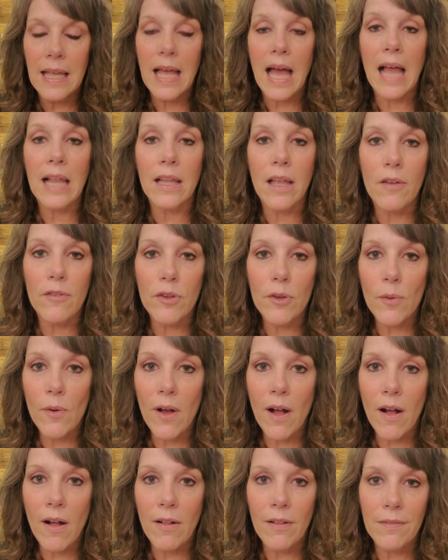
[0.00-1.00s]
I love you
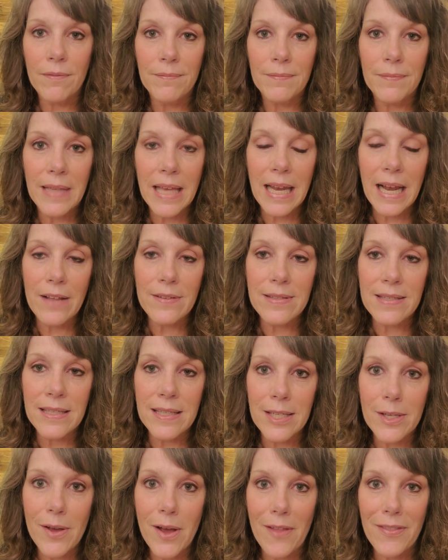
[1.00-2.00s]
all, and I'll
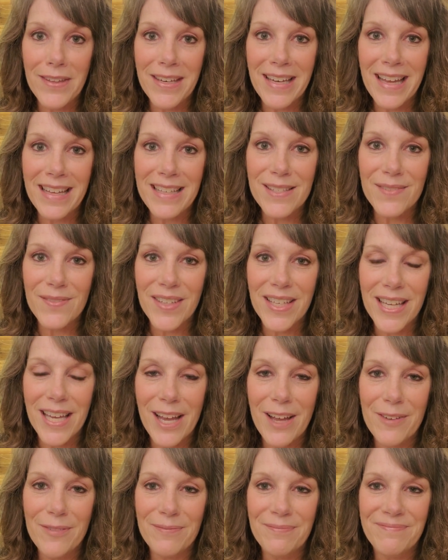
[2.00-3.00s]
see you on the next
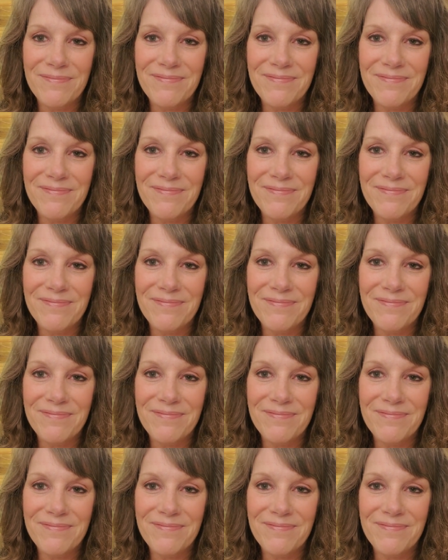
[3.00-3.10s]
video.